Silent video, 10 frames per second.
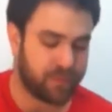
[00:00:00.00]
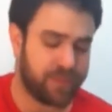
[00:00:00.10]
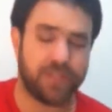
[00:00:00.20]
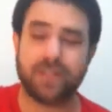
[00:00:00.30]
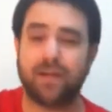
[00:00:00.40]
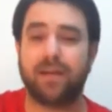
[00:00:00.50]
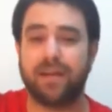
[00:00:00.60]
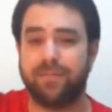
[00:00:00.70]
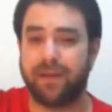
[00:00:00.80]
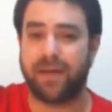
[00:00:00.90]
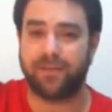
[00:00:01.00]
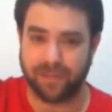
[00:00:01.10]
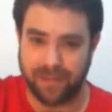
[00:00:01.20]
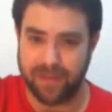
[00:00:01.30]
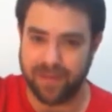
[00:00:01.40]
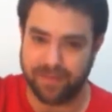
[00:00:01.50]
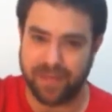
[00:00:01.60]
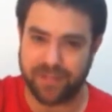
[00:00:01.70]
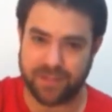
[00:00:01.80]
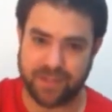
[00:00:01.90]
We're just talking about the
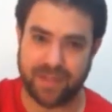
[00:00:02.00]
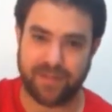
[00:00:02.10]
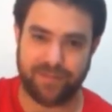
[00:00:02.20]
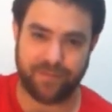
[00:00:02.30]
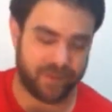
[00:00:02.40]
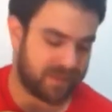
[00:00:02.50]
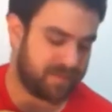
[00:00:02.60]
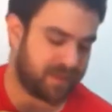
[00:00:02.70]
major scale first